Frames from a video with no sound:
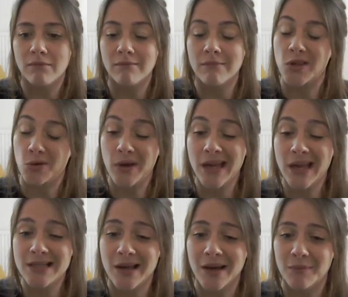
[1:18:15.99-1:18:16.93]
UK
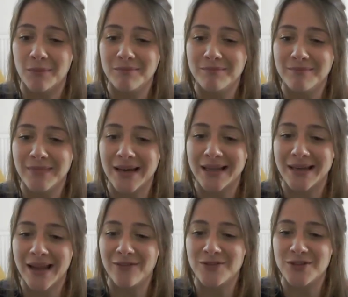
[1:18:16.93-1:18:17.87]
time, and
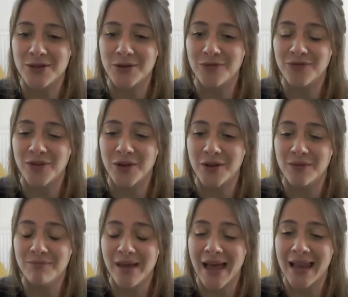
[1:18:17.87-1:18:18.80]
afternoon for
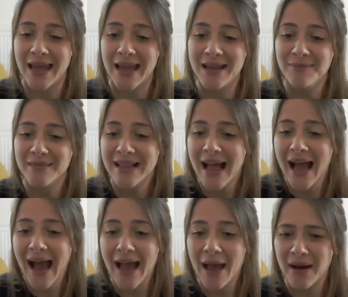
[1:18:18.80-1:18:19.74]
LA,
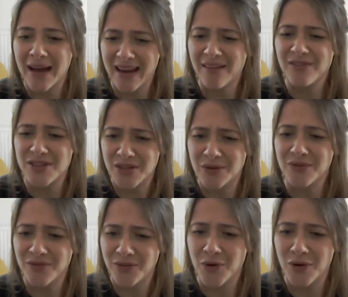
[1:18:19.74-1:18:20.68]
and afternoon
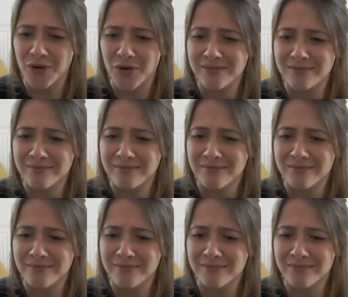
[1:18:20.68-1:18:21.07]
for